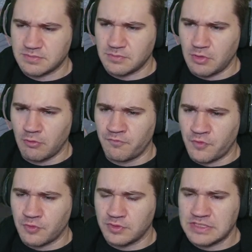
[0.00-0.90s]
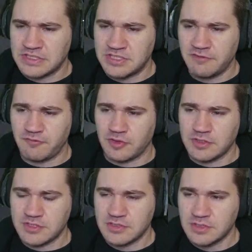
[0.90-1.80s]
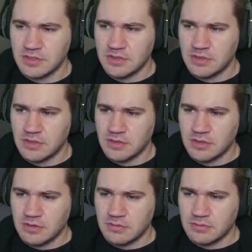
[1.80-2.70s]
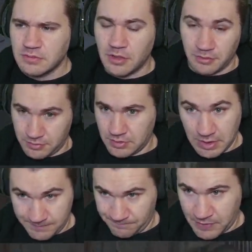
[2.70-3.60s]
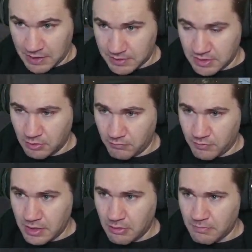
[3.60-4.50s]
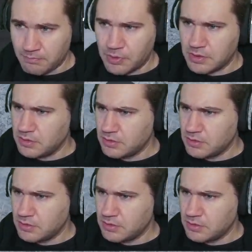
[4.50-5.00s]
overtly different, other than that thing over there. But